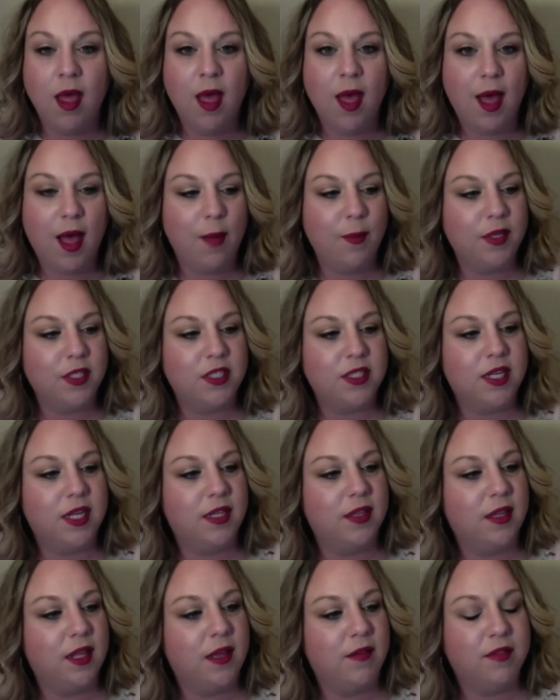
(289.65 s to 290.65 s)
how much they
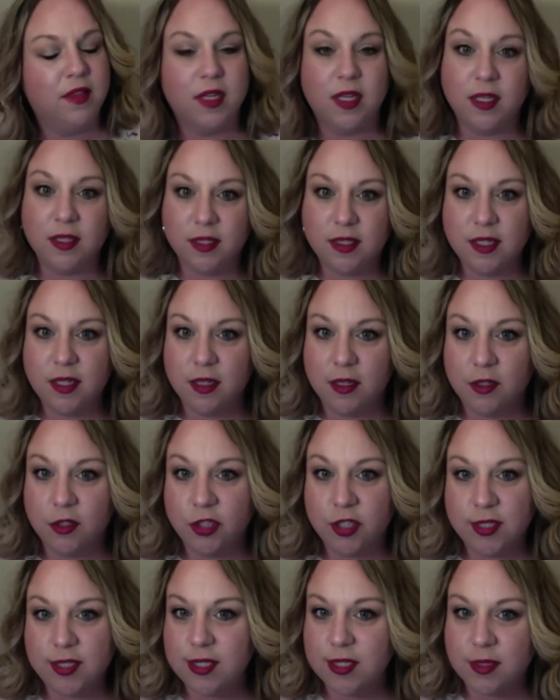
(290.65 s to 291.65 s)
loved the concealer
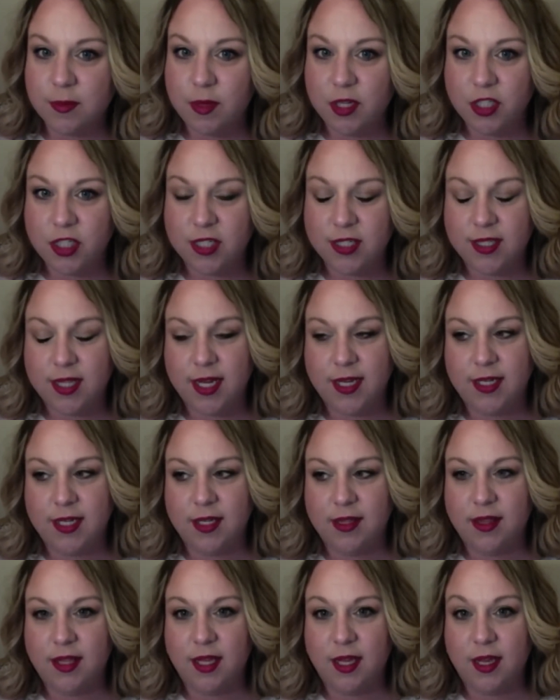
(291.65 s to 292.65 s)
just as much as they
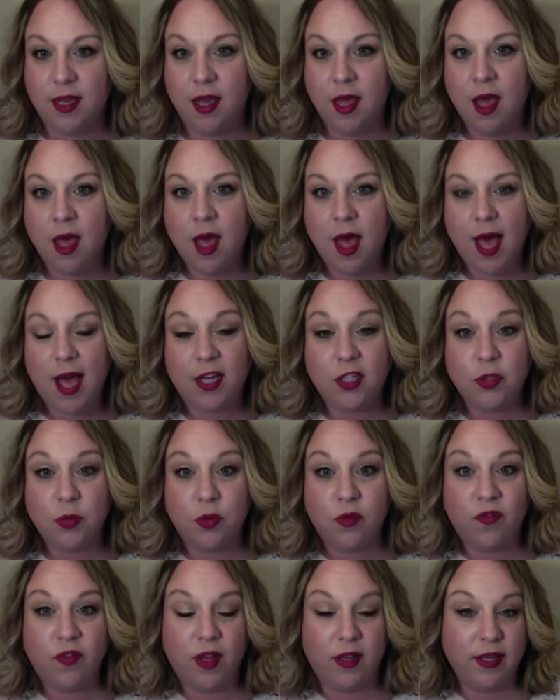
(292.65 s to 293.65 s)
did the
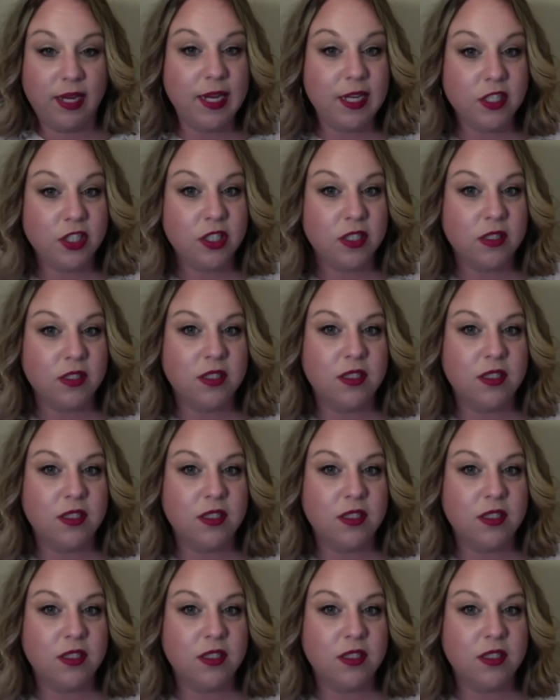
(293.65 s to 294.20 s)
actual foundation.